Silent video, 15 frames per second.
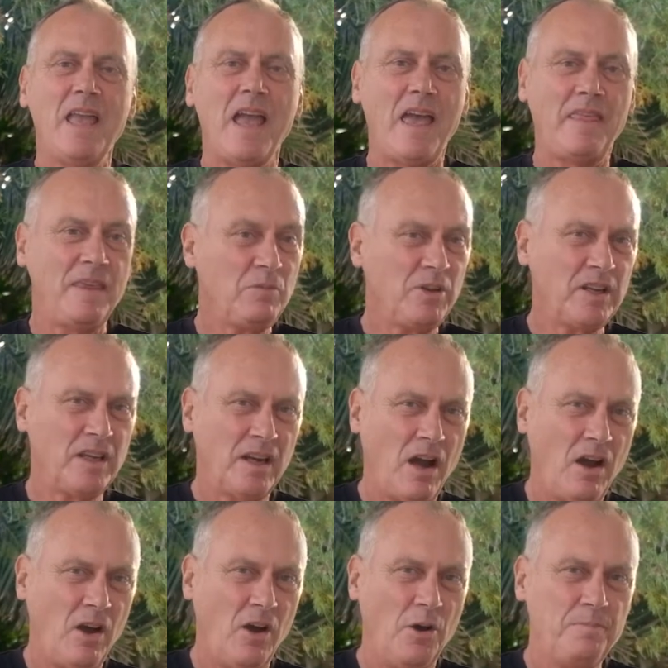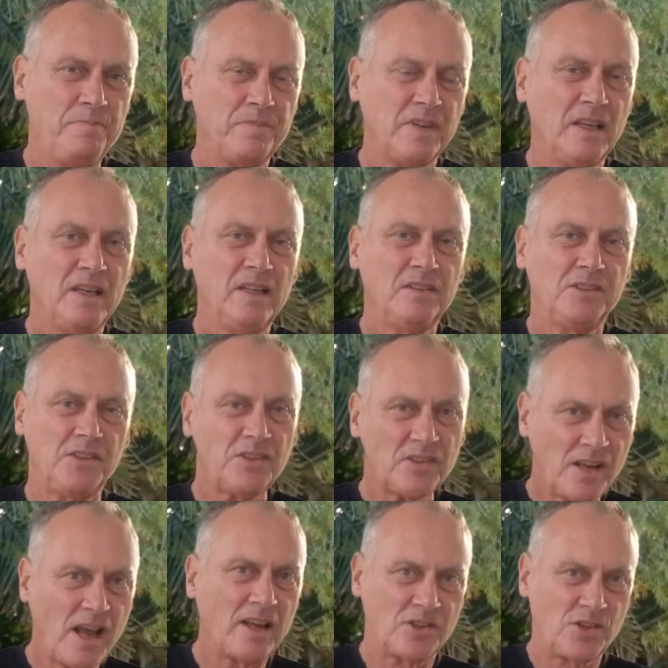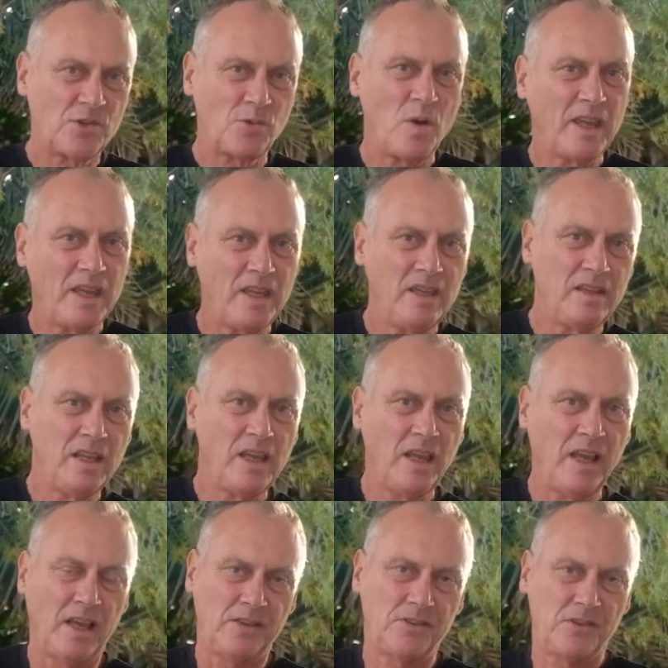And then when you get home, just start swinging in the air.